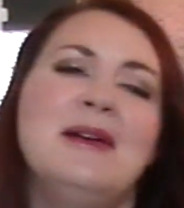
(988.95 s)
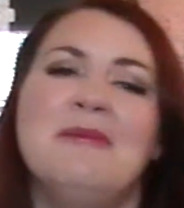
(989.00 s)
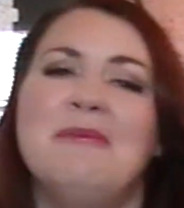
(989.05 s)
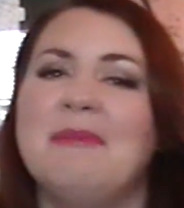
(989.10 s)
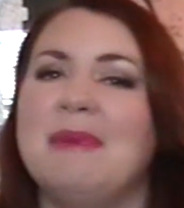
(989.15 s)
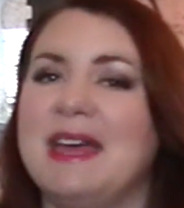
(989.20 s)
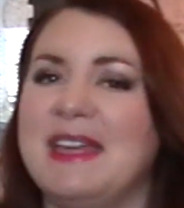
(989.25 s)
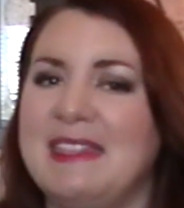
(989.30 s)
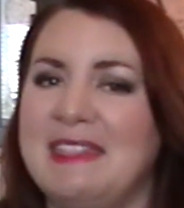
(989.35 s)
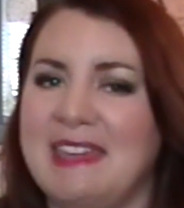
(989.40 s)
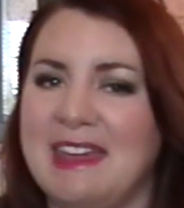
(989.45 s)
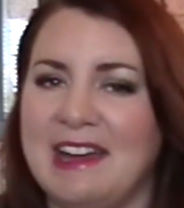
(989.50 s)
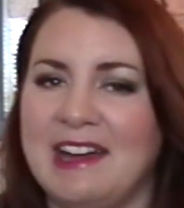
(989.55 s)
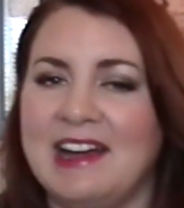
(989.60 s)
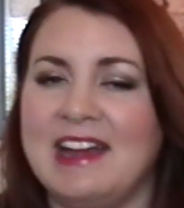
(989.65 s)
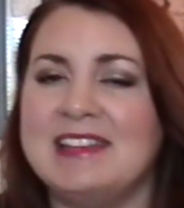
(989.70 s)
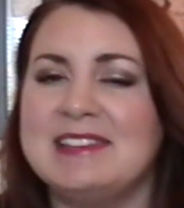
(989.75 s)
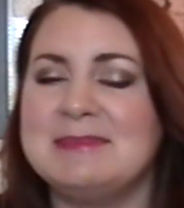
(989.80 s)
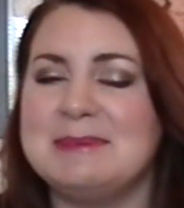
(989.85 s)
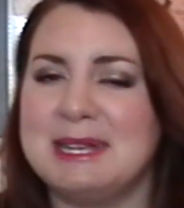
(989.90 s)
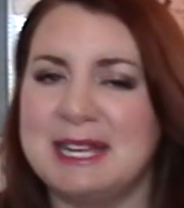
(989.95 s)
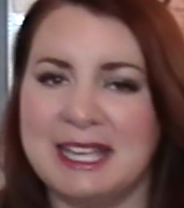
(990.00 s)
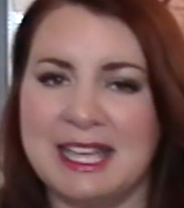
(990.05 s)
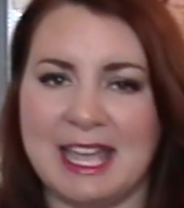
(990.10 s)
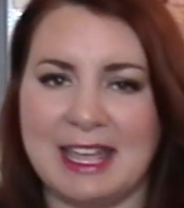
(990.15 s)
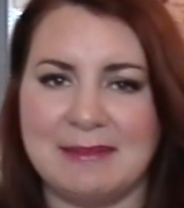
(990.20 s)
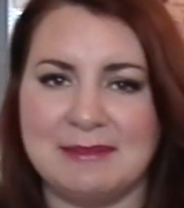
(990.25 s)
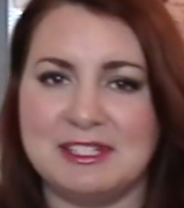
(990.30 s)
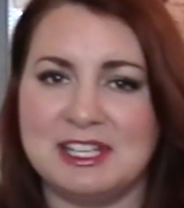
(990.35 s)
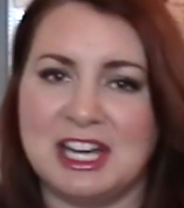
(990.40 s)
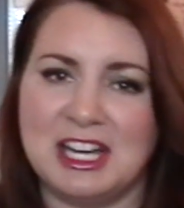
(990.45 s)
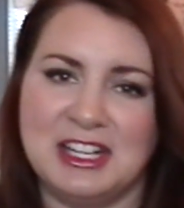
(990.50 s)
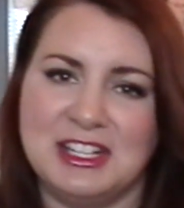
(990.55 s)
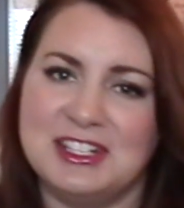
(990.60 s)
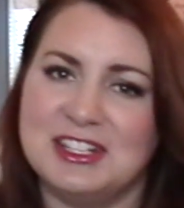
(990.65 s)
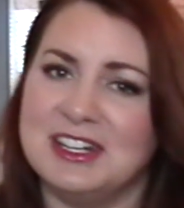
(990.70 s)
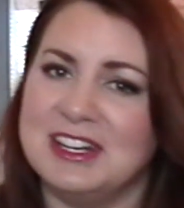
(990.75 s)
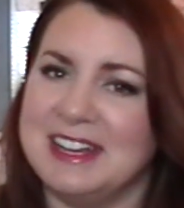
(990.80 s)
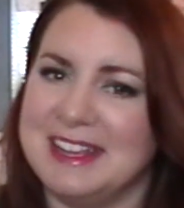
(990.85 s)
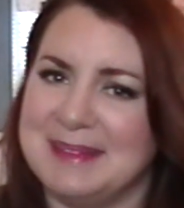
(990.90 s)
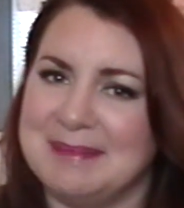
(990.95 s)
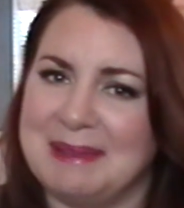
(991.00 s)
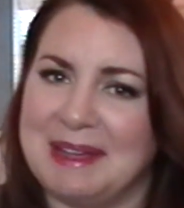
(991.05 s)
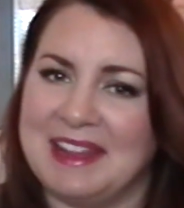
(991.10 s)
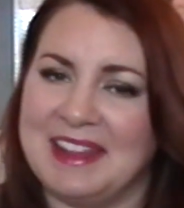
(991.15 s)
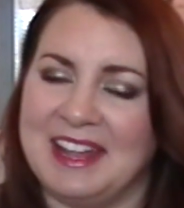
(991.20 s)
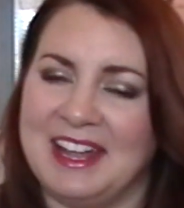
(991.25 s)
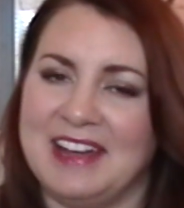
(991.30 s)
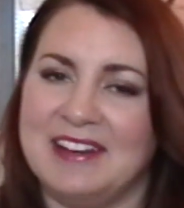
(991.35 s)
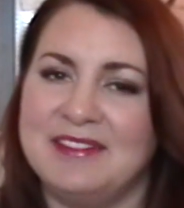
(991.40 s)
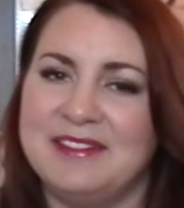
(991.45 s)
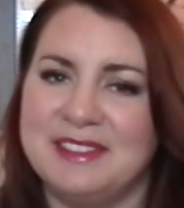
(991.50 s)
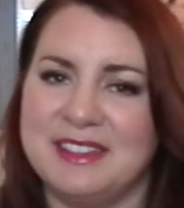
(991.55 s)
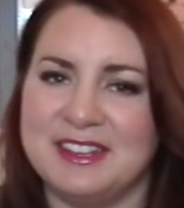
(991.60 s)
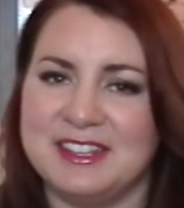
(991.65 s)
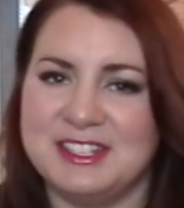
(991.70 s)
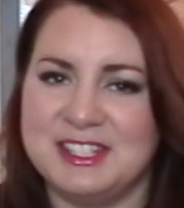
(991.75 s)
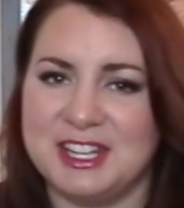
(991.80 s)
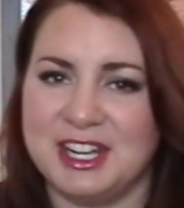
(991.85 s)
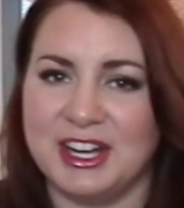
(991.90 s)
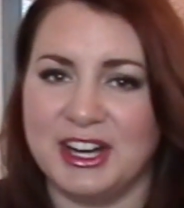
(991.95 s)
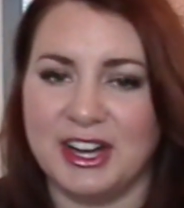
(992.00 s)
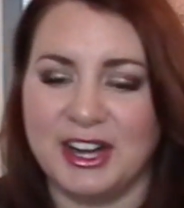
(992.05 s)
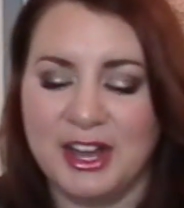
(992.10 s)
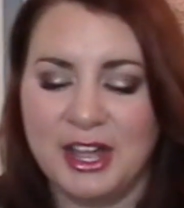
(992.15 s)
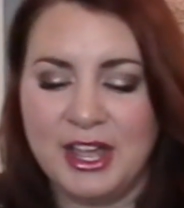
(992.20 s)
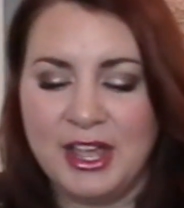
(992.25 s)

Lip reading: But there has been a game changer in my life this year.